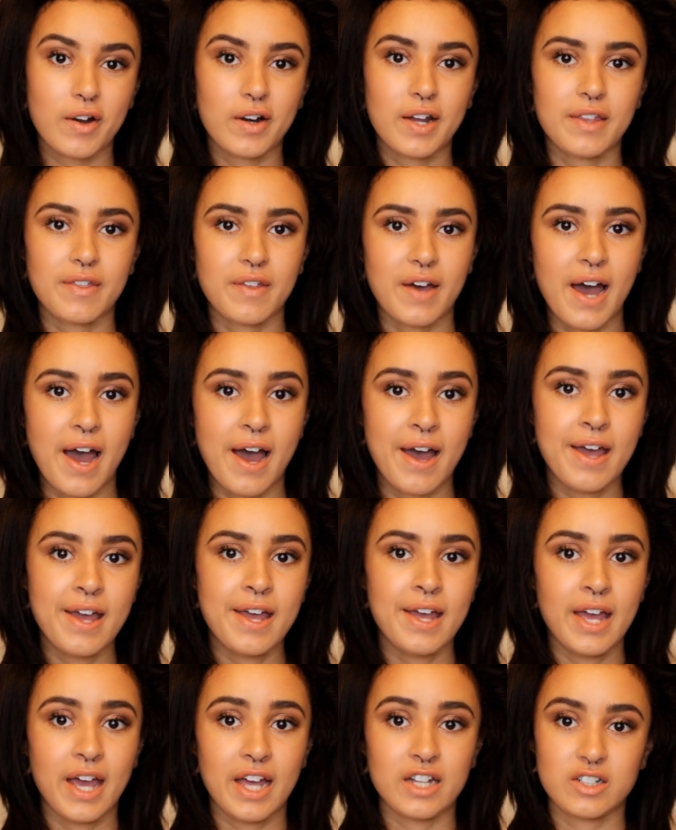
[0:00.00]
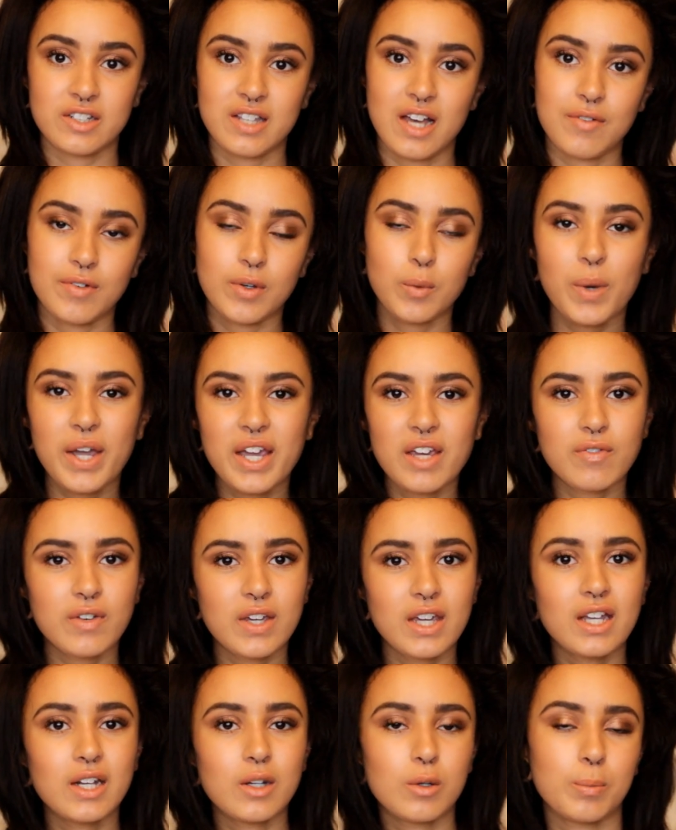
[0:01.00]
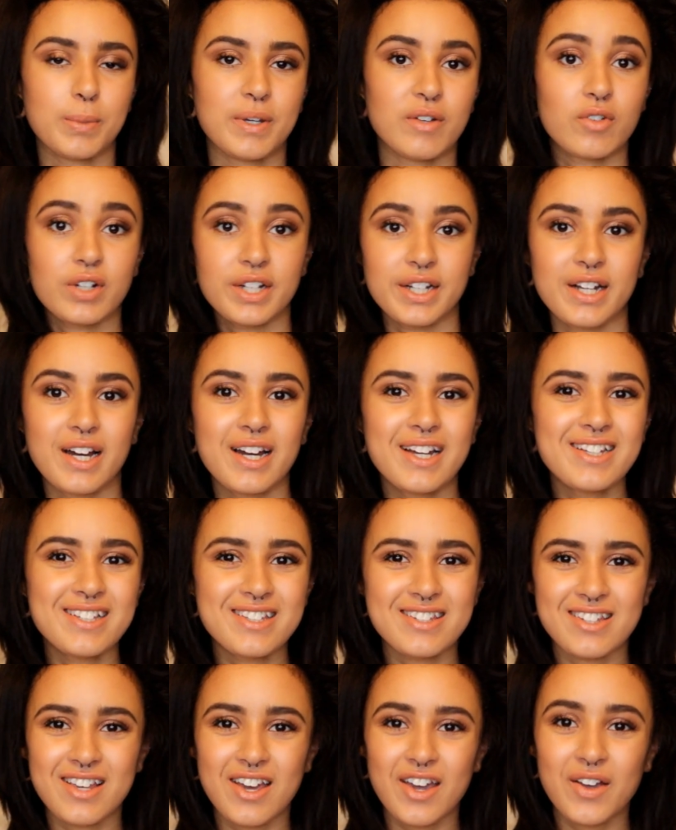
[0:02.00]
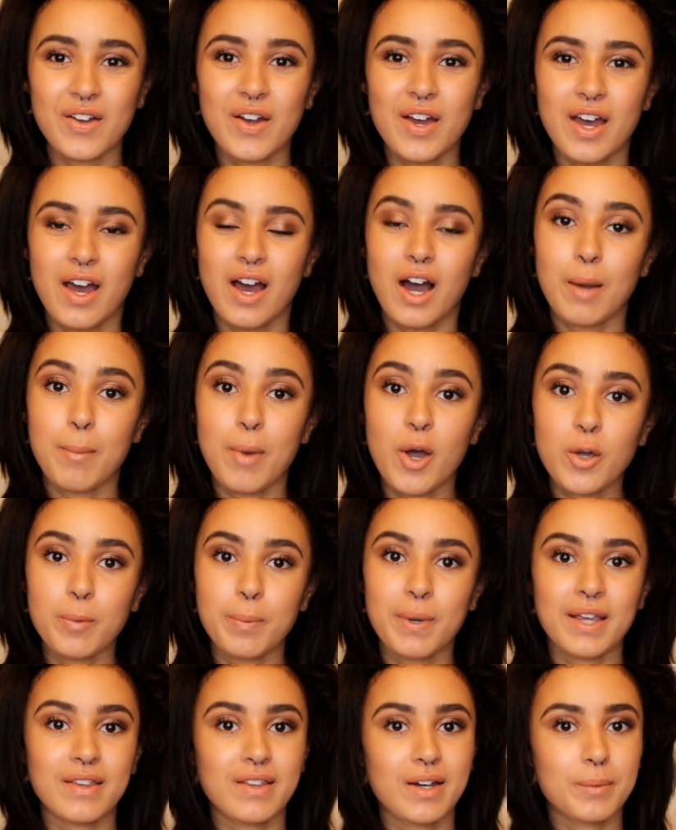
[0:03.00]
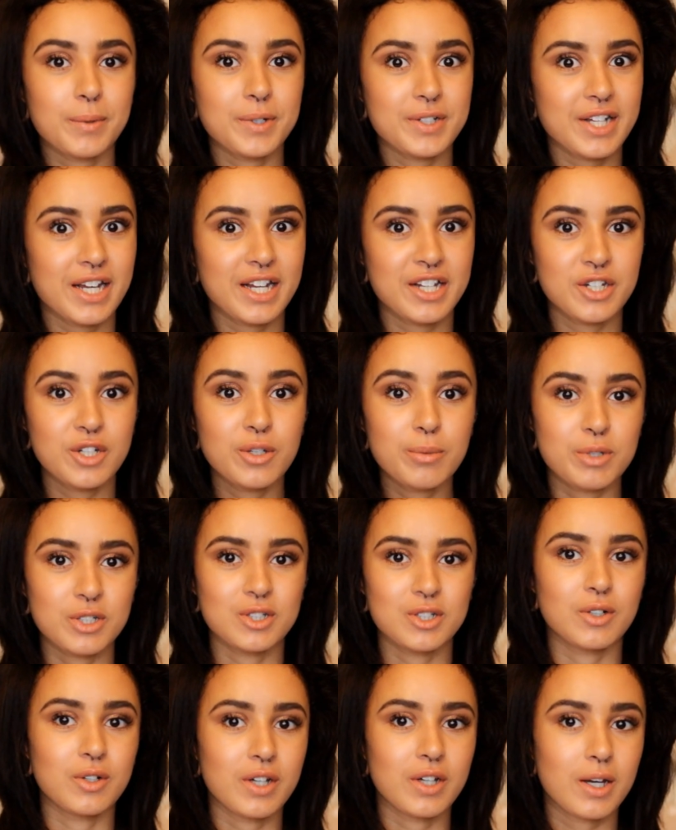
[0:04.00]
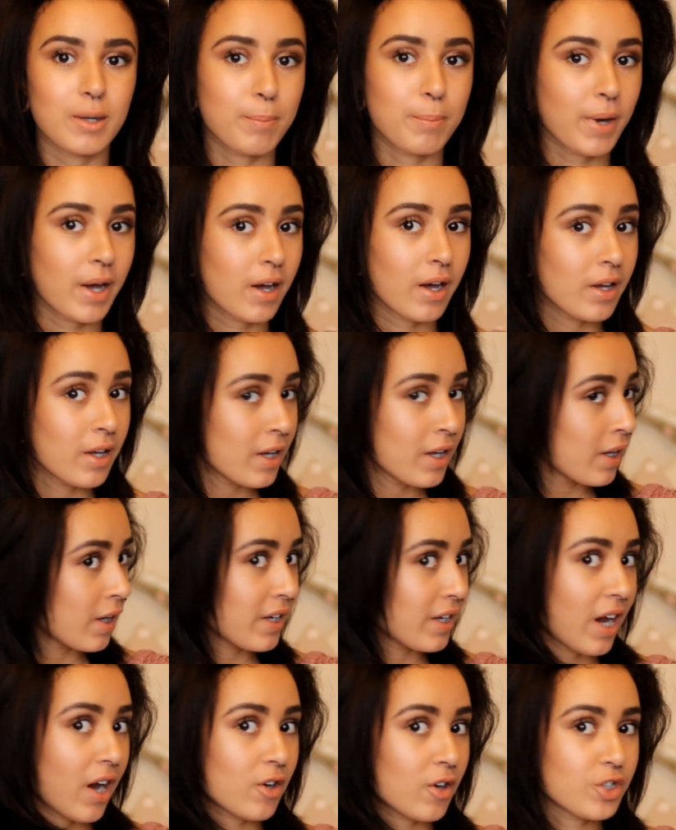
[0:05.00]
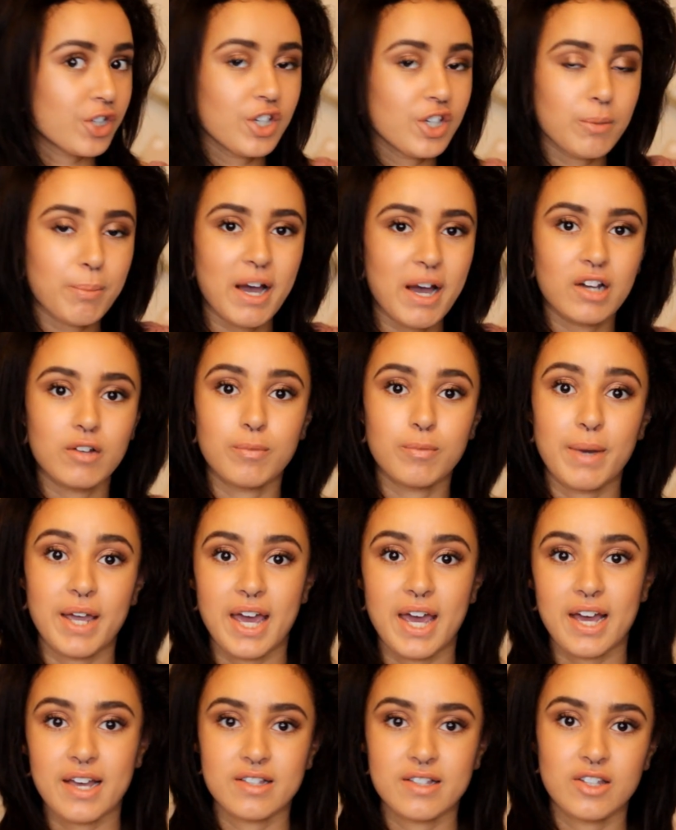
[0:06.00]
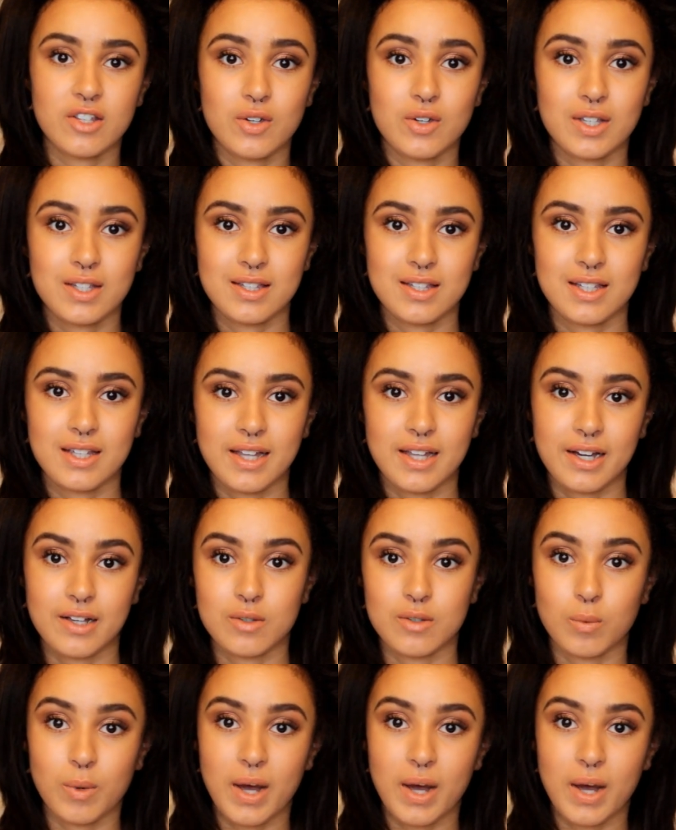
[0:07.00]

it like that and just have it wavy and it'll be really nice so I'm hoping that won't take too much longer but yeah I'll show you the back of my hair so you can see that as